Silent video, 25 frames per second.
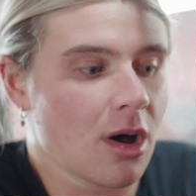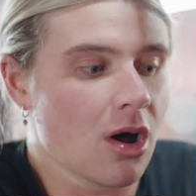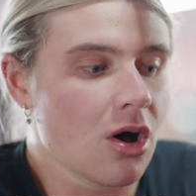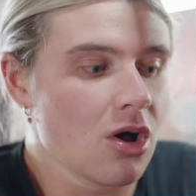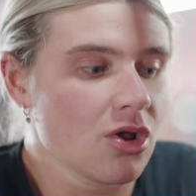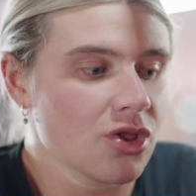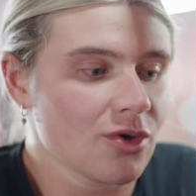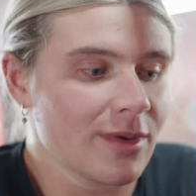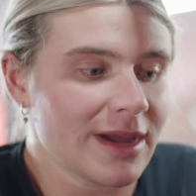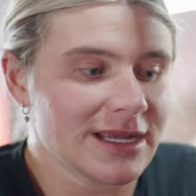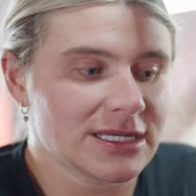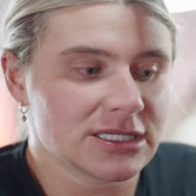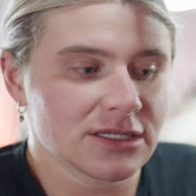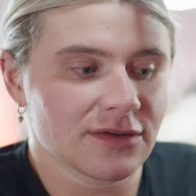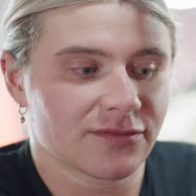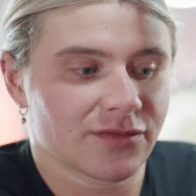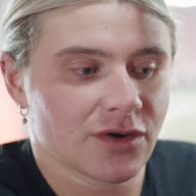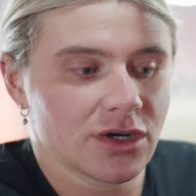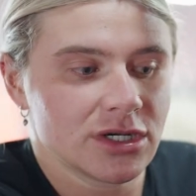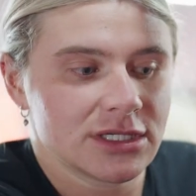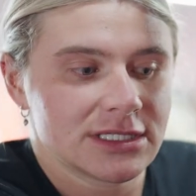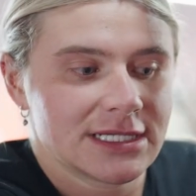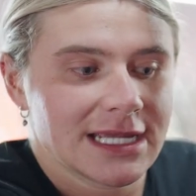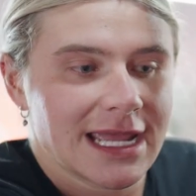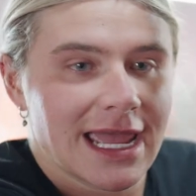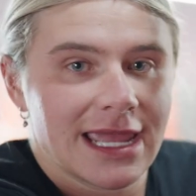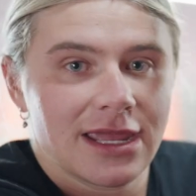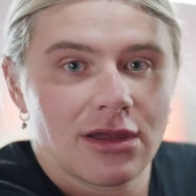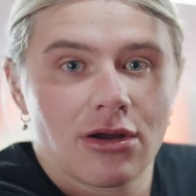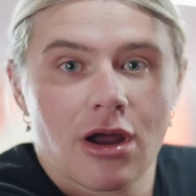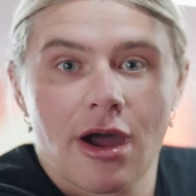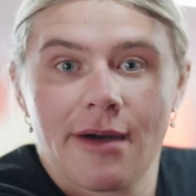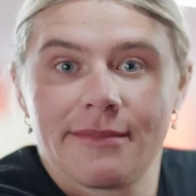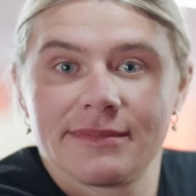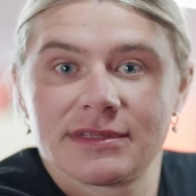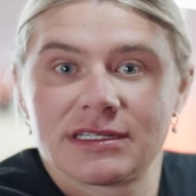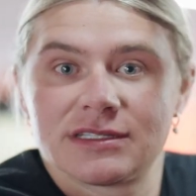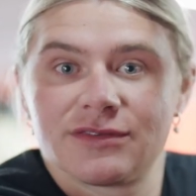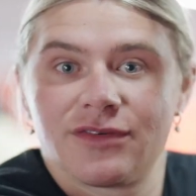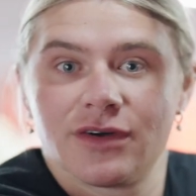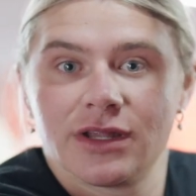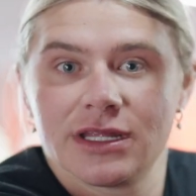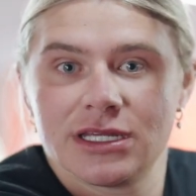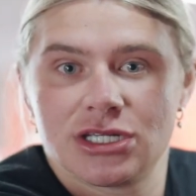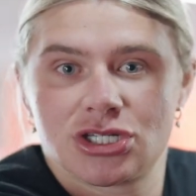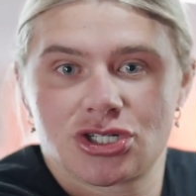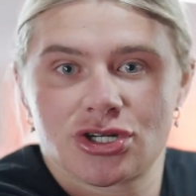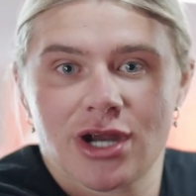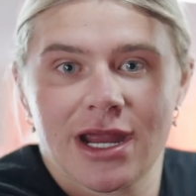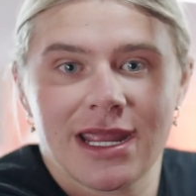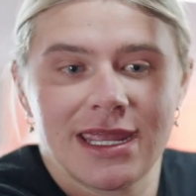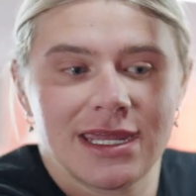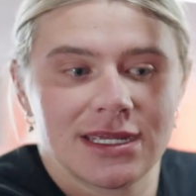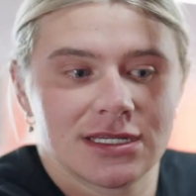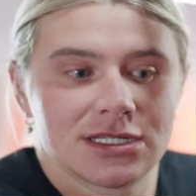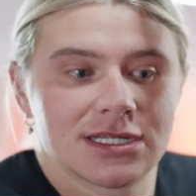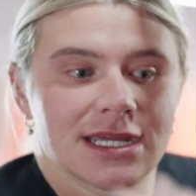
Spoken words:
all the way to the front to get your arms fully straight,